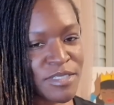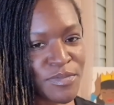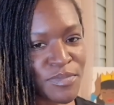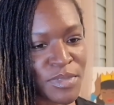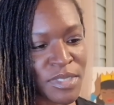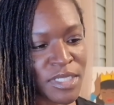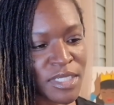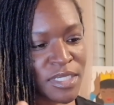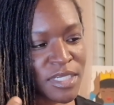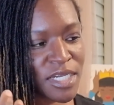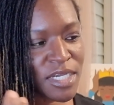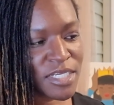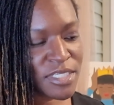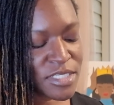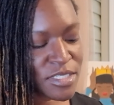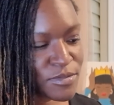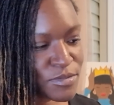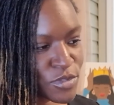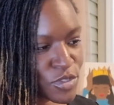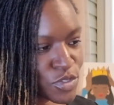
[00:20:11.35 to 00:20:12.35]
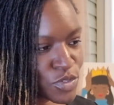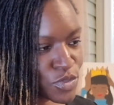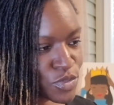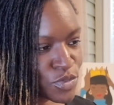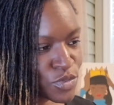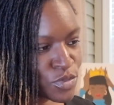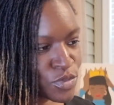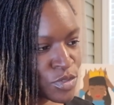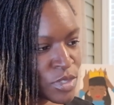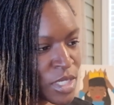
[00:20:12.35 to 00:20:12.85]
to be accustomed
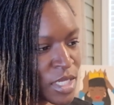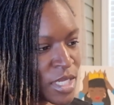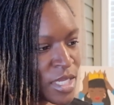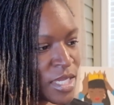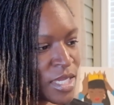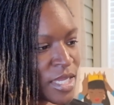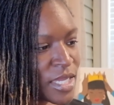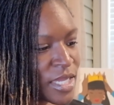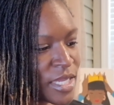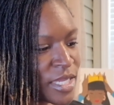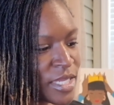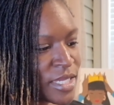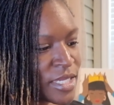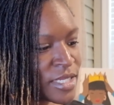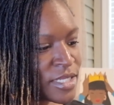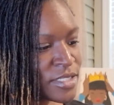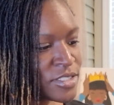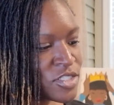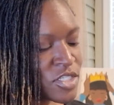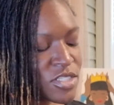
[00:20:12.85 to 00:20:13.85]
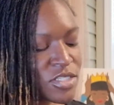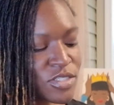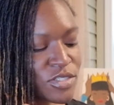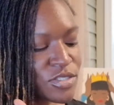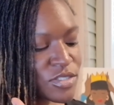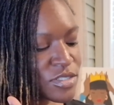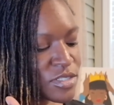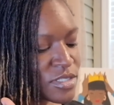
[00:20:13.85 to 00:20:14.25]
to, and just